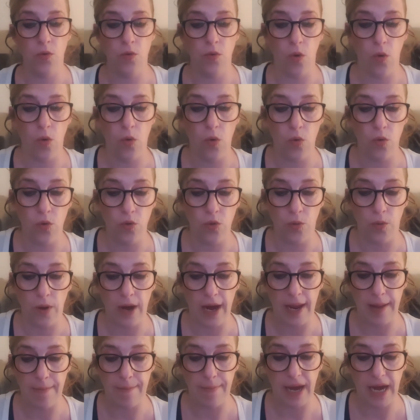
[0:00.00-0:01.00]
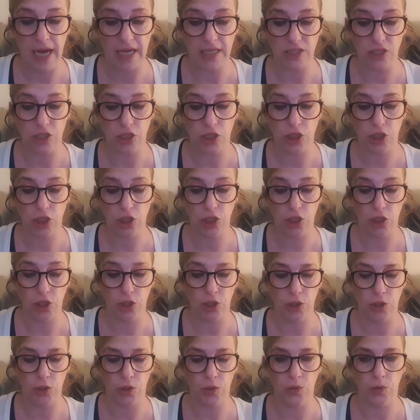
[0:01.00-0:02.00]
all the way back
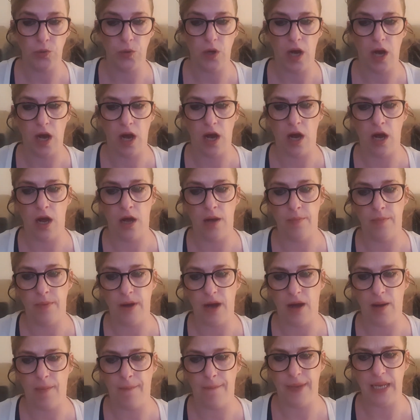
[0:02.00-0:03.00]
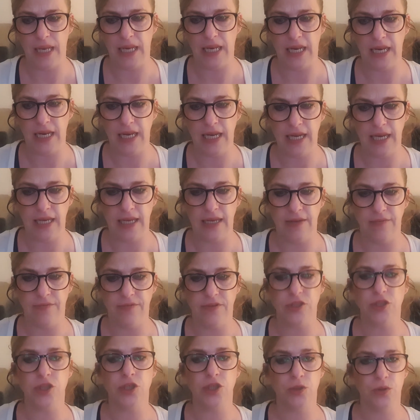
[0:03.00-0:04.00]
to, I believe,
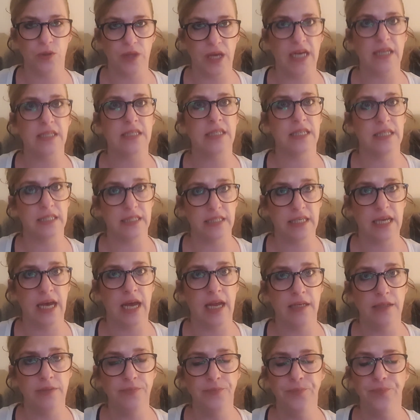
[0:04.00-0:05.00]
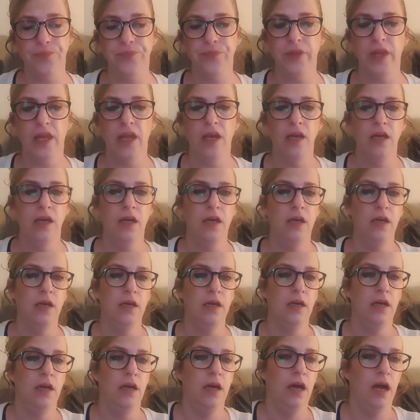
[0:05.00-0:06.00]
2010.
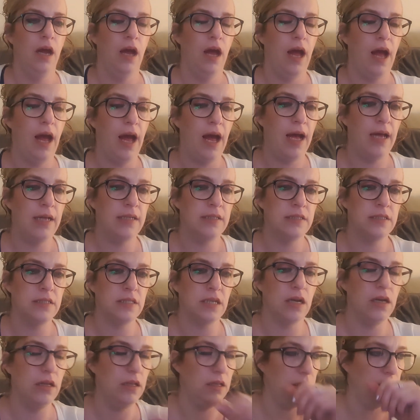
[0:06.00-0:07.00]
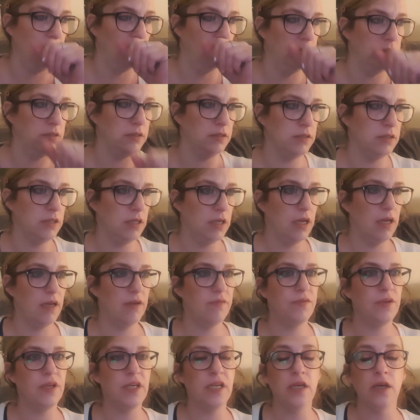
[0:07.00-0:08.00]
And a
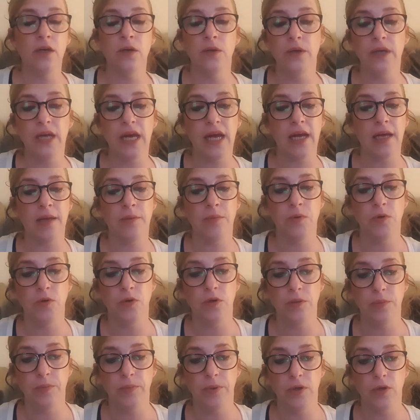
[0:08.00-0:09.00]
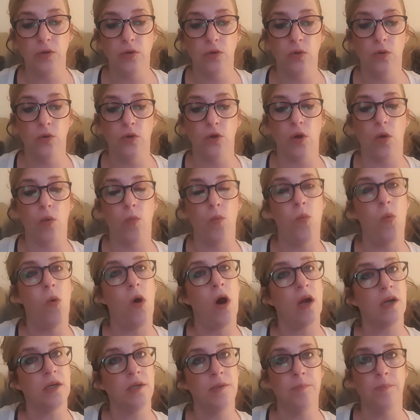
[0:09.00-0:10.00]
video came up called
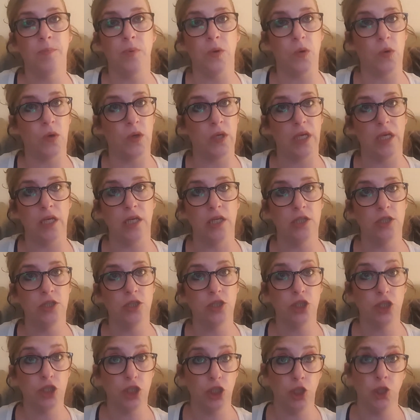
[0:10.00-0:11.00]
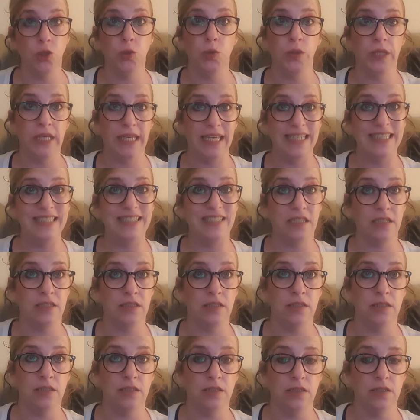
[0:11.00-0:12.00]
One Boy, Two
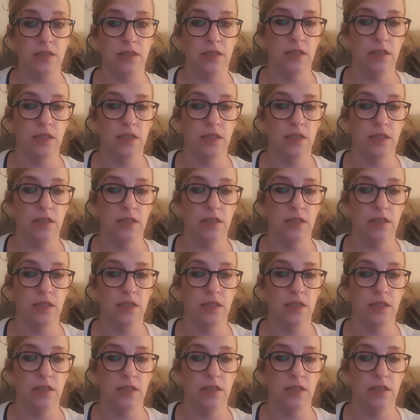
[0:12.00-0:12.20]
Kittens.